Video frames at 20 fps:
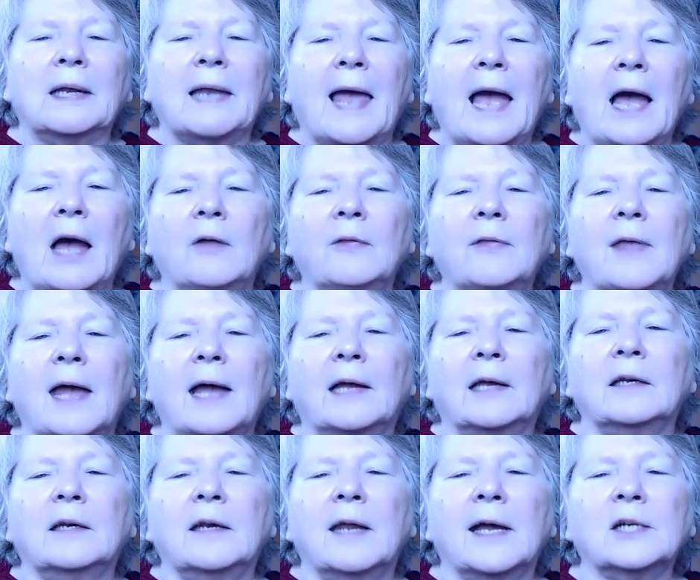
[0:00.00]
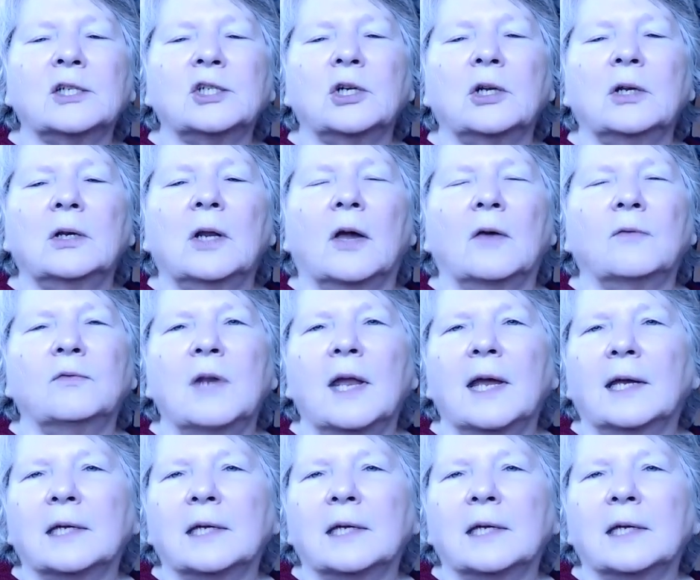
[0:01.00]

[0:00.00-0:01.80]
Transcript: allow that connection of